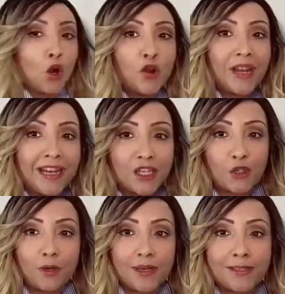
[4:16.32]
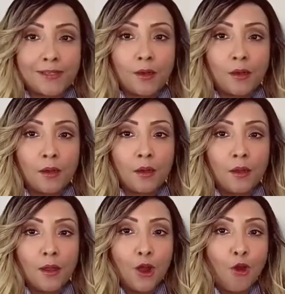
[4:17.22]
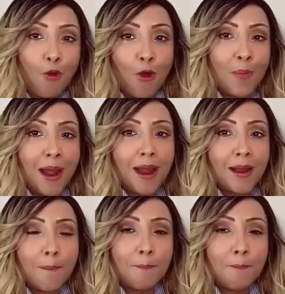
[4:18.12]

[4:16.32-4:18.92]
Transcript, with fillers: earn interest on my,